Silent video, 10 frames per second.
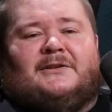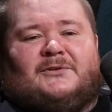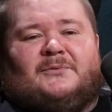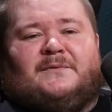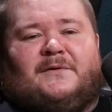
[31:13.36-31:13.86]
on
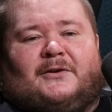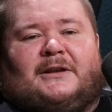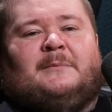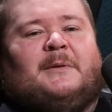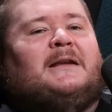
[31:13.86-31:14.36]
his own fuck.
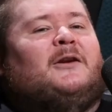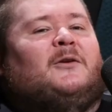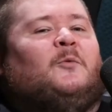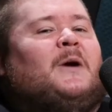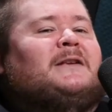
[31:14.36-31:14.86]
He'd be
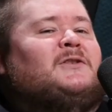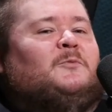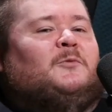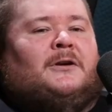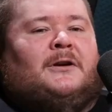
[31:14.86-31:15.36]
away
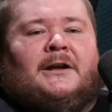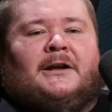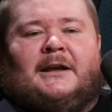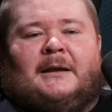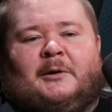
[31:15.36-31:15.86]
somewhere.
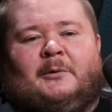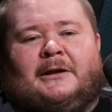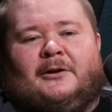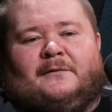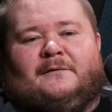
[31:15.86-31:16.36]
He'd be
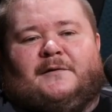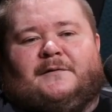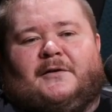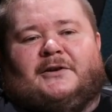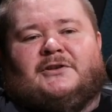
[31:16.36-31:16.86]
away looking for
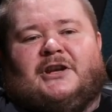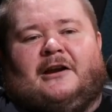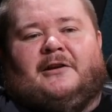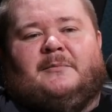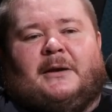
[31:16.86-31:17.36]
fucking
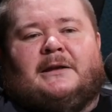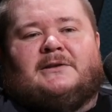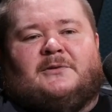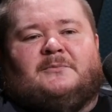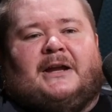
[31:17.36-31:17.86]
Cherry Bay
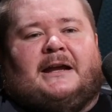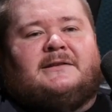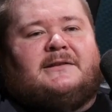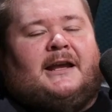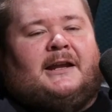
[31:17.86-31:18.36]
at some
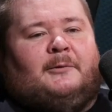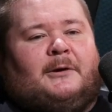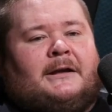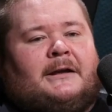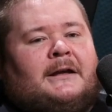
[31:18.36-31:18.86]
dance.
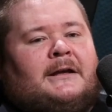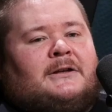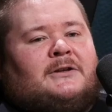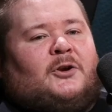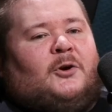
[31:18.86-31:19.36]
Anyway.
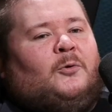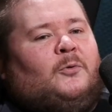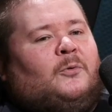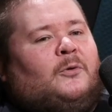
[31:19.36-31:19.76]
So,